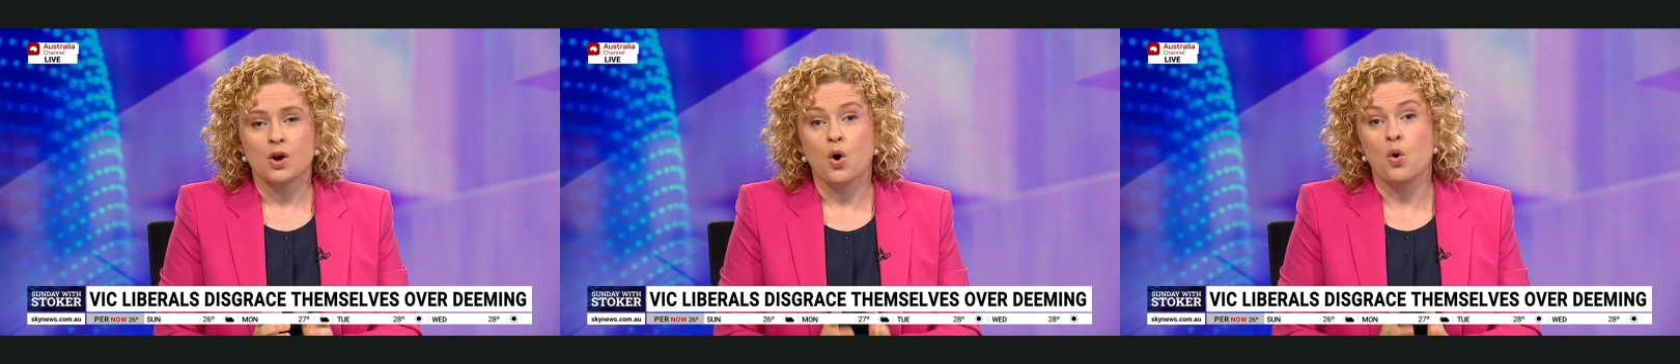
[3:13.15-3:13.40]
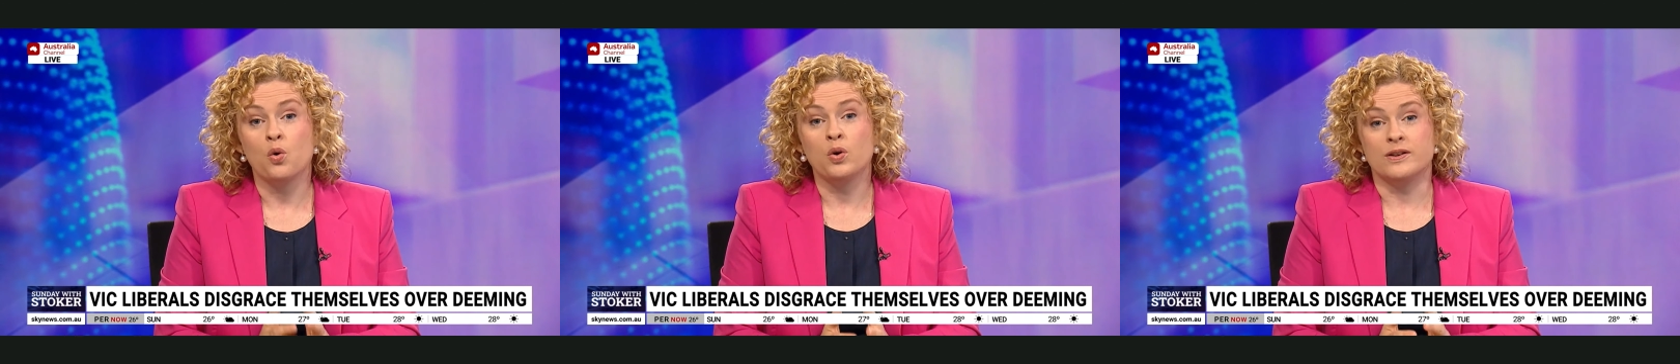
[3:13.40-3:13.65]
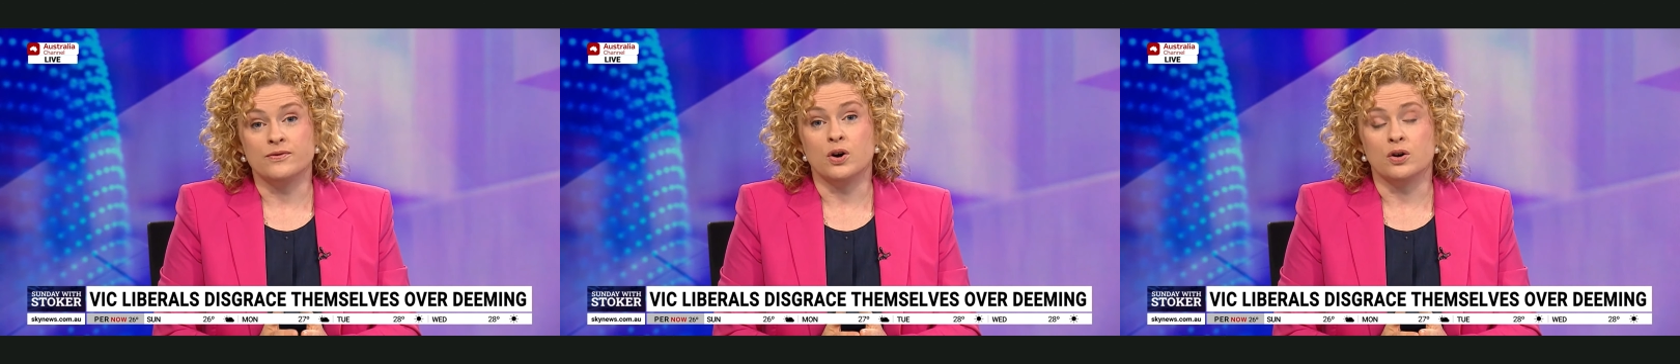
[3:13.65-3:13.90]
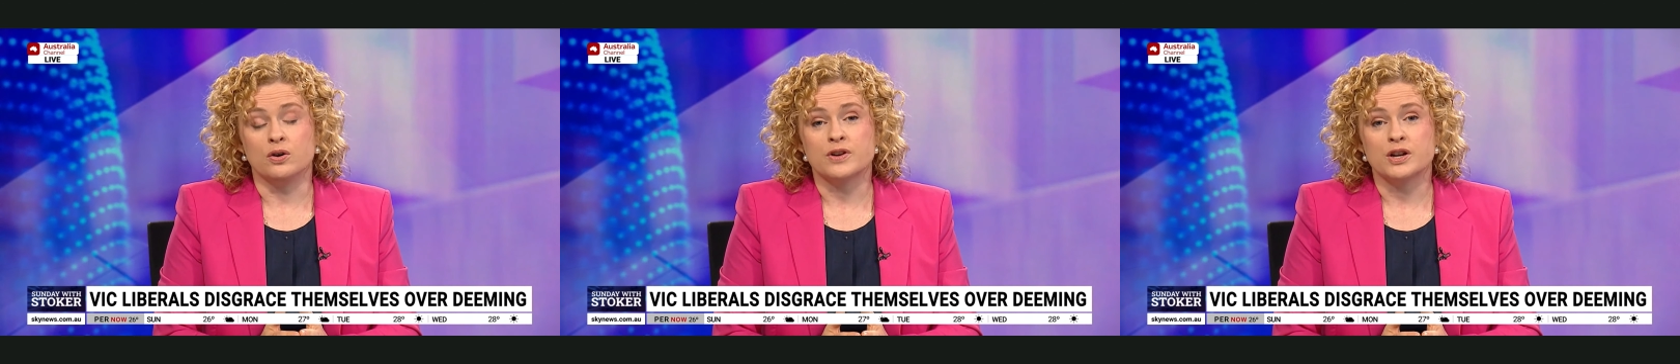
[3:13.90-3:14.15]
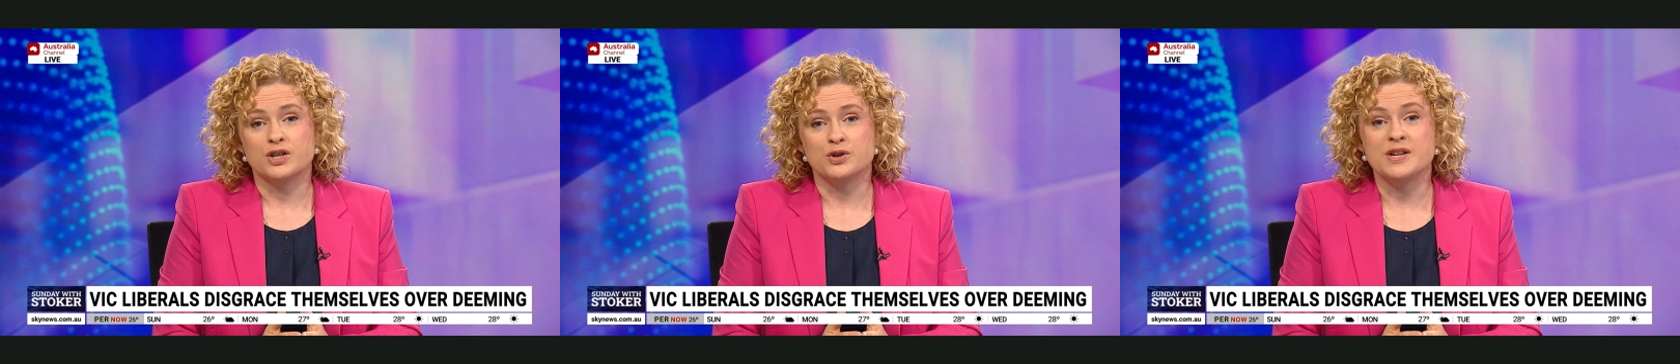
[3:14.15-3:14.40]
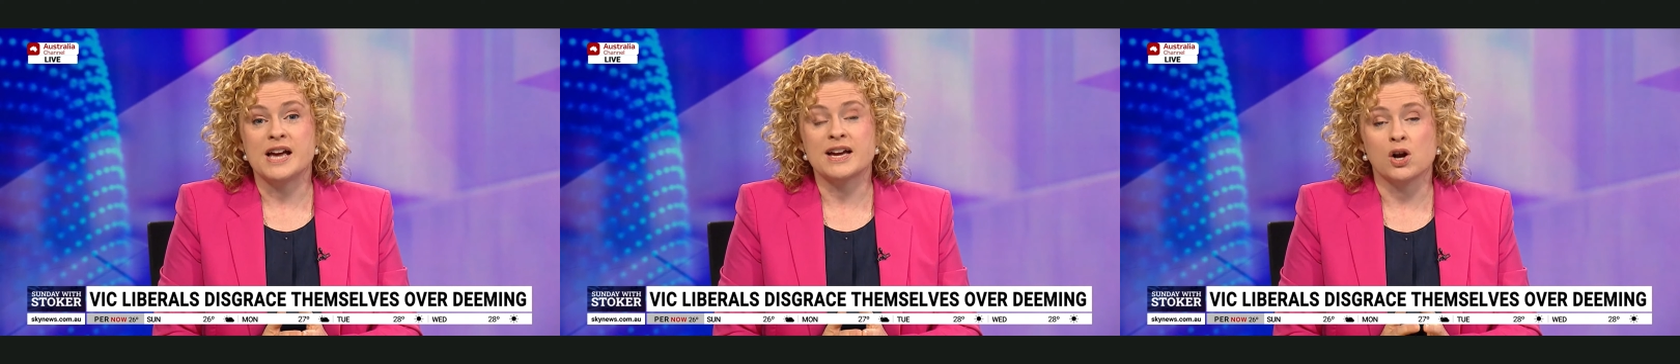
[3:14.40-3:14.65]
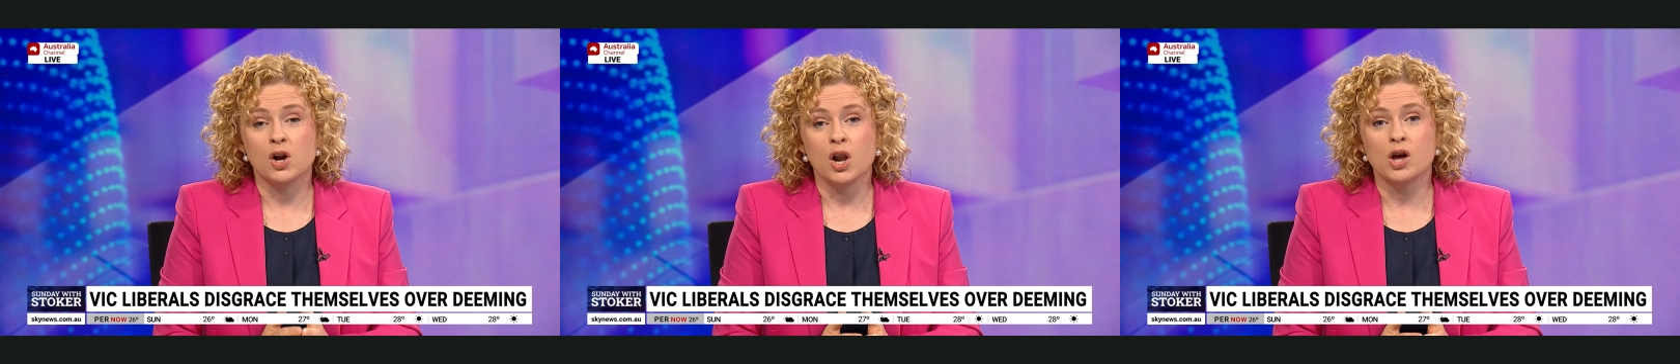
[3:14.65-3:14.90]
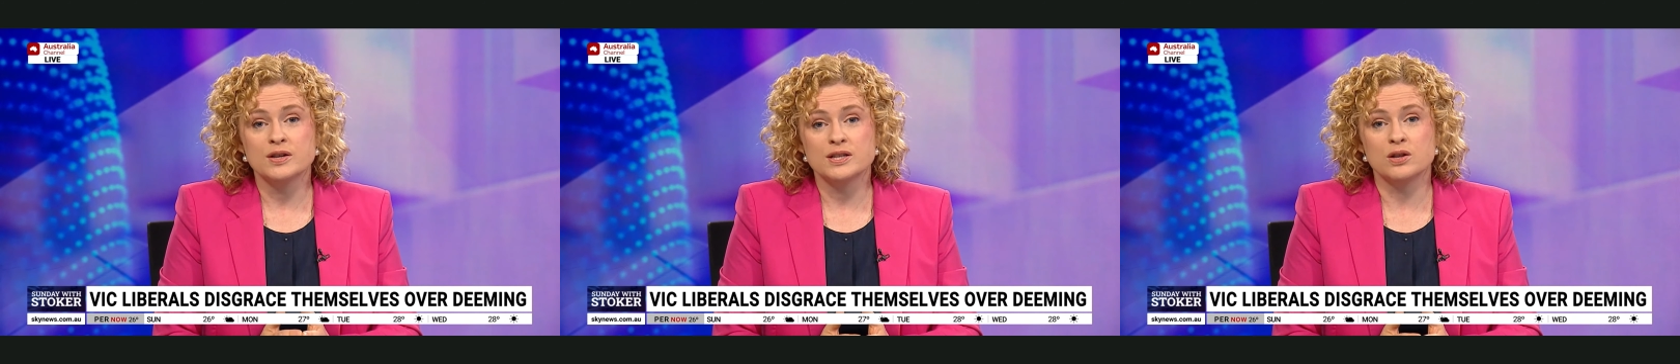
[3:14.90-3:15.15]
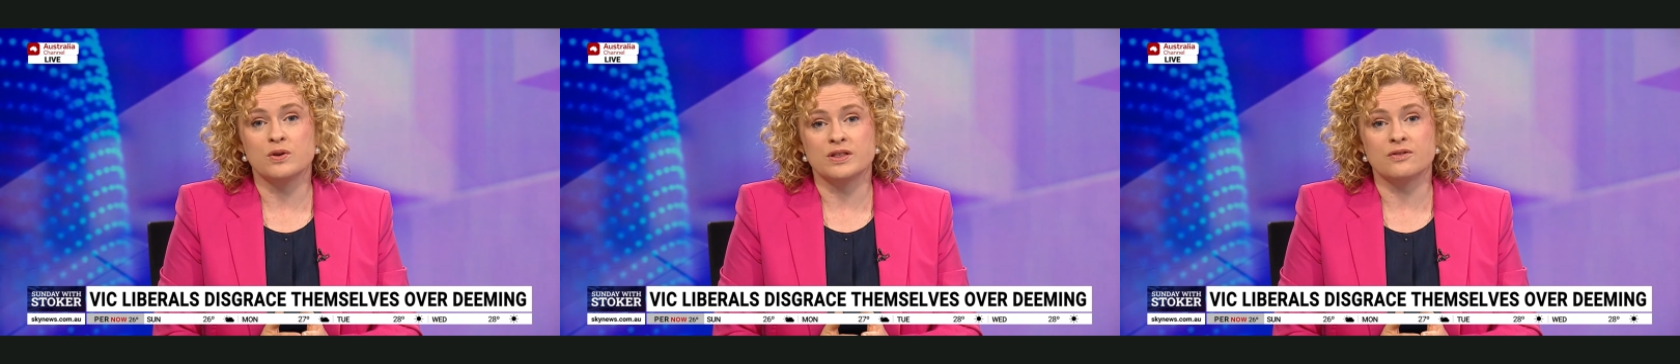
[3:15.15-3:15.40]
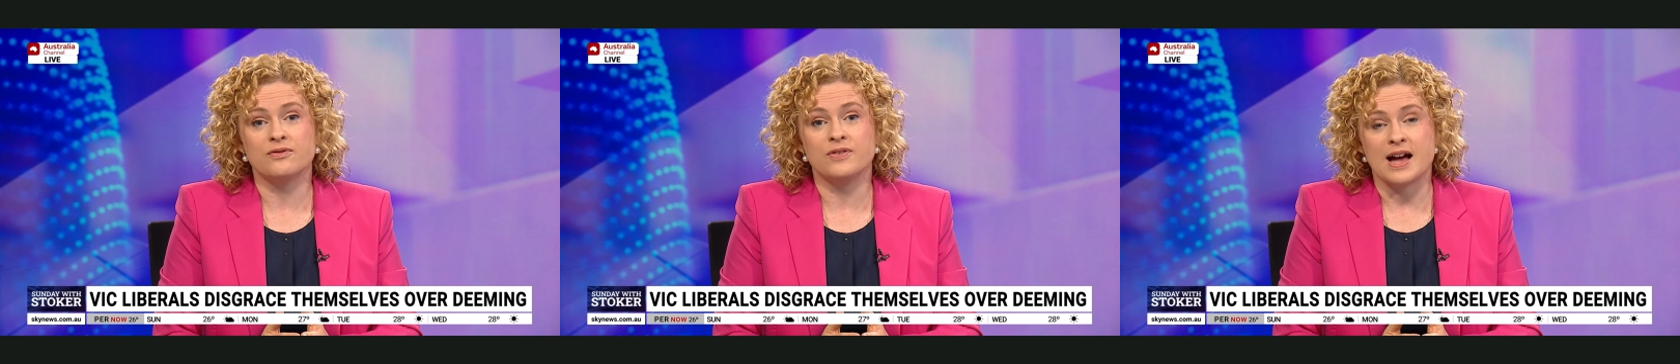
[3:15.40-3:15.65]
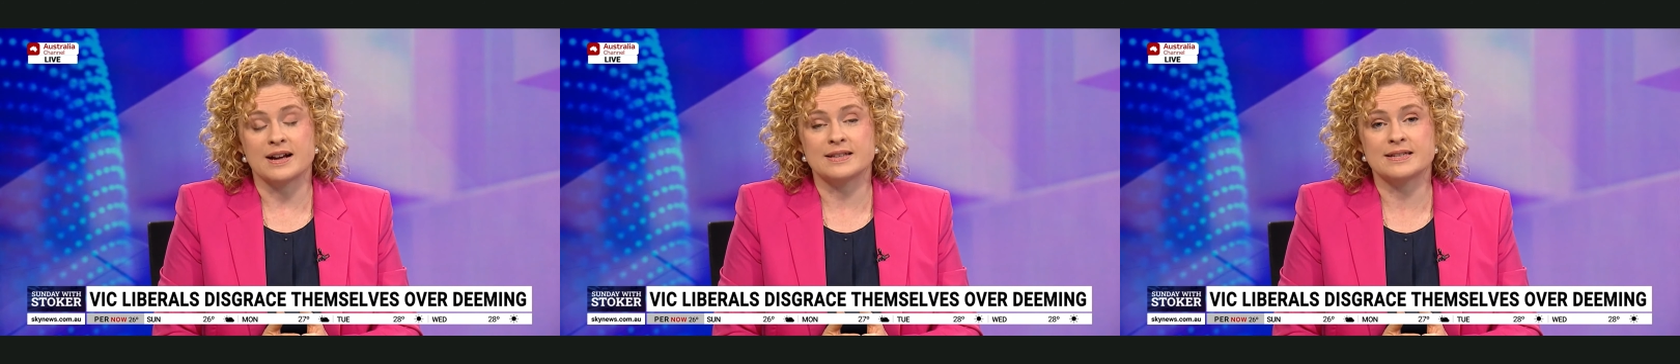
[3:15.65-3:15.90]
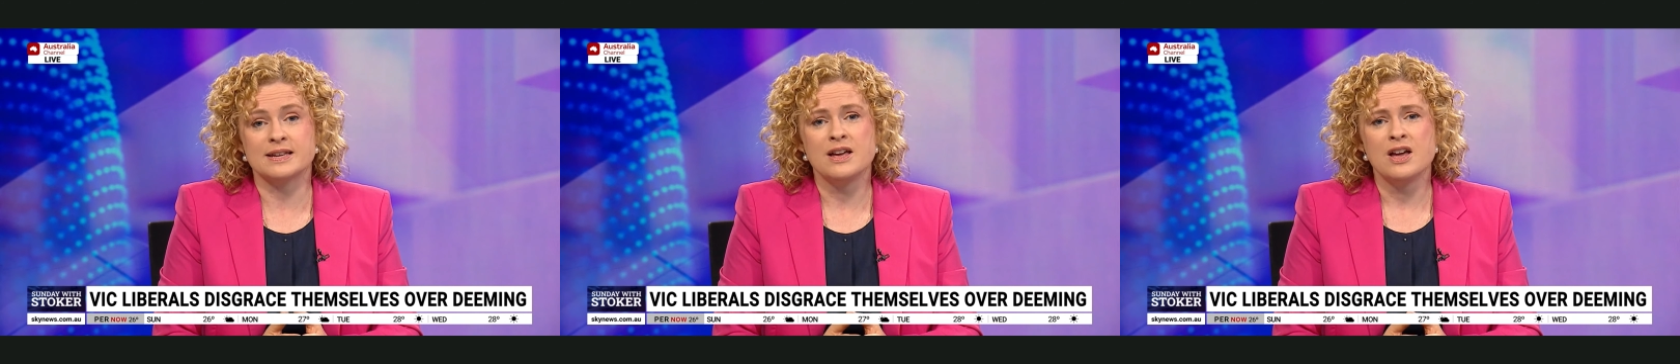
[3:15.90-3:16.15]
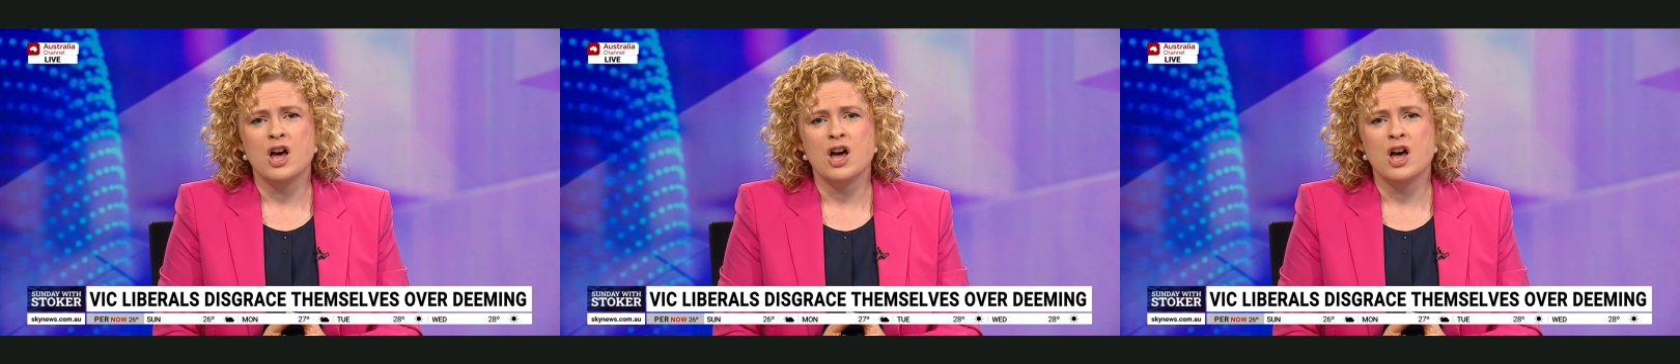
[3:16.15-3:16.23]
All involved should take a close look at the facts